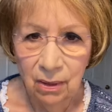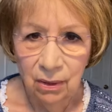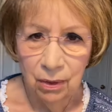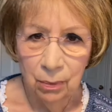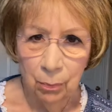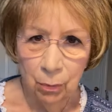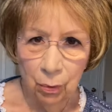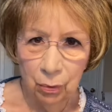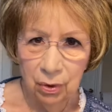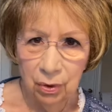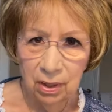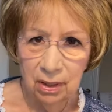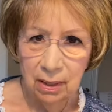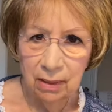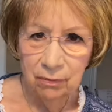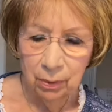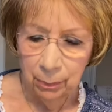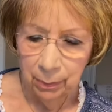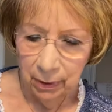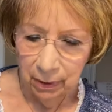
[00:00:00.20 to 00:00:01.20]
Good morning,
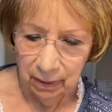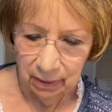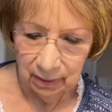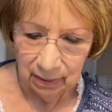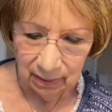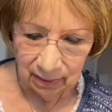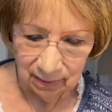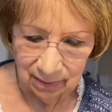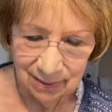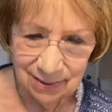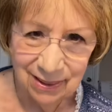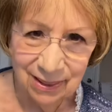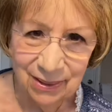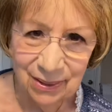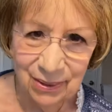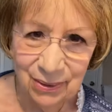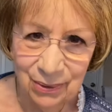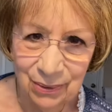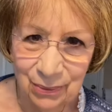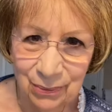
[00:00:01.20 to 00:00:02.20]
everybody.
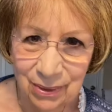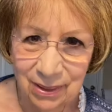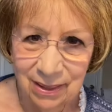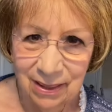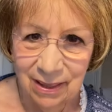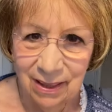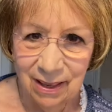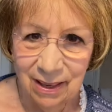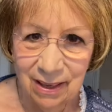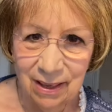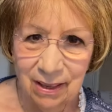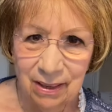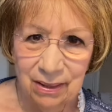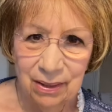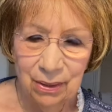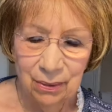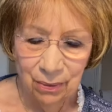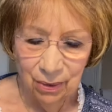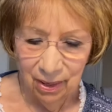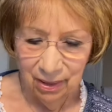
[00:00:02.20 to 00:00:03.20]
So uh,
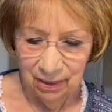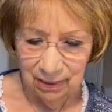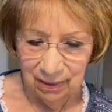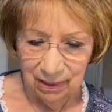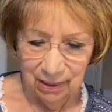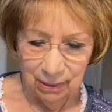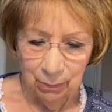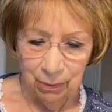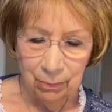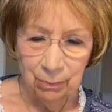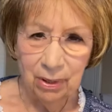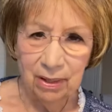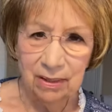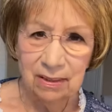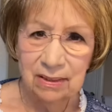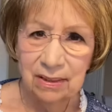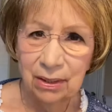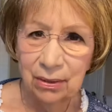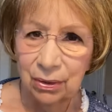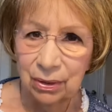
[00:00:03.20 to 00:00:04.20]
here I am in my
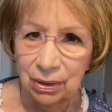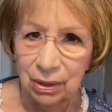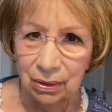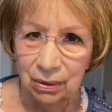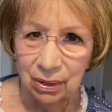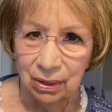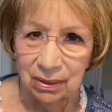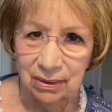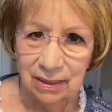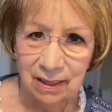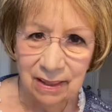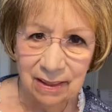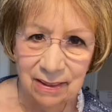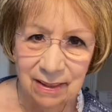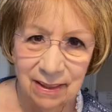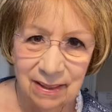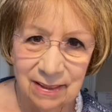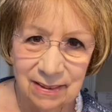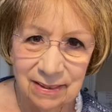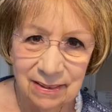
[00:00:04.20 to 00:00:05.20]
Sarah Younger day
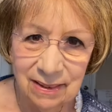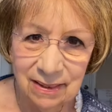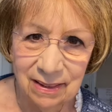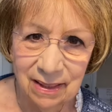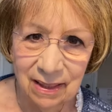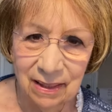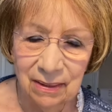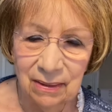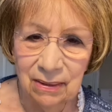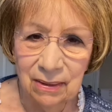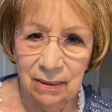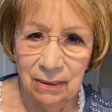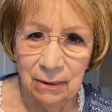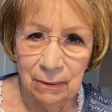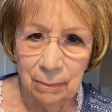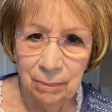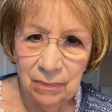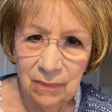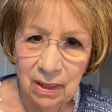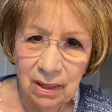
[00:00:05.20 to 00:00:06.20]
today.
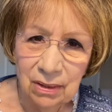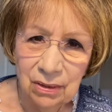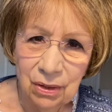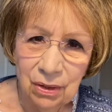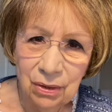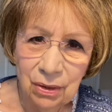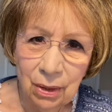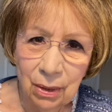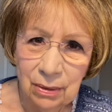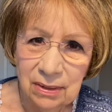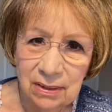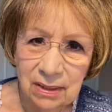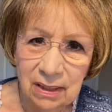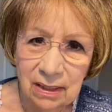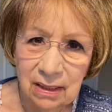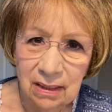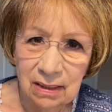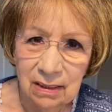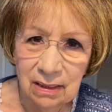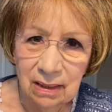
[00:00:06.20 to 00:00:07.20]
Um, and, you know, I was
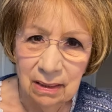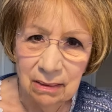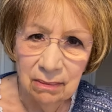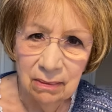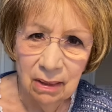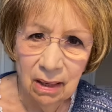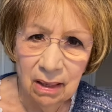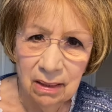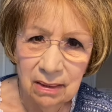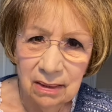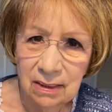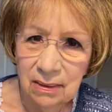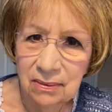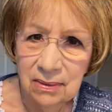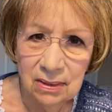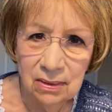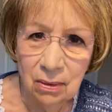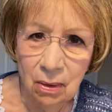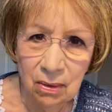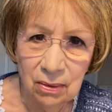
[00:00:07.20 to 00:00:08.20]
thinking that God gives
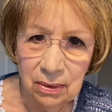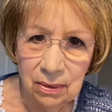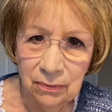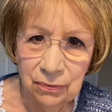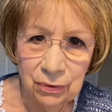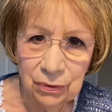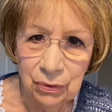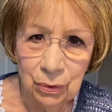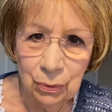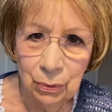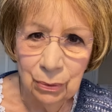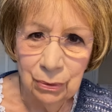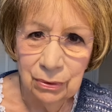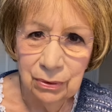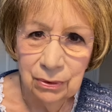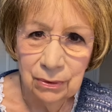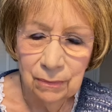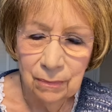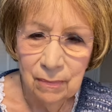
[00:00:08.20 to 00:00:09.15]
us all different tools.